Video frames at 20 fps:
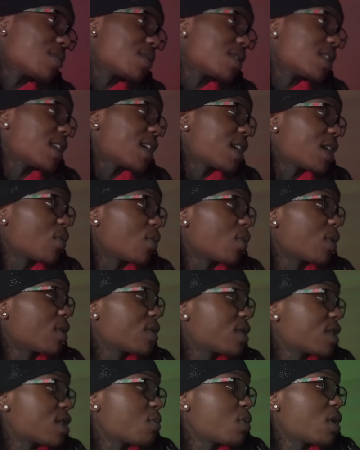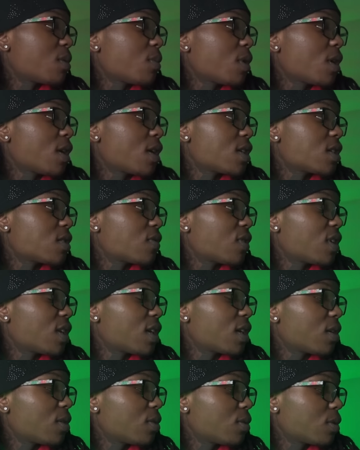Today it will just be me in this
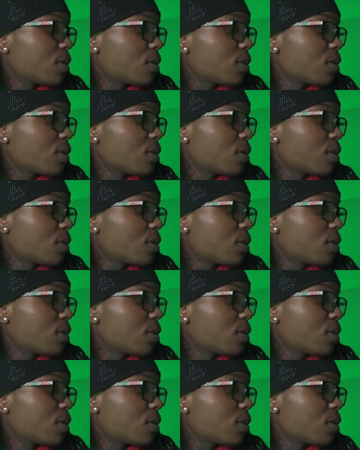video.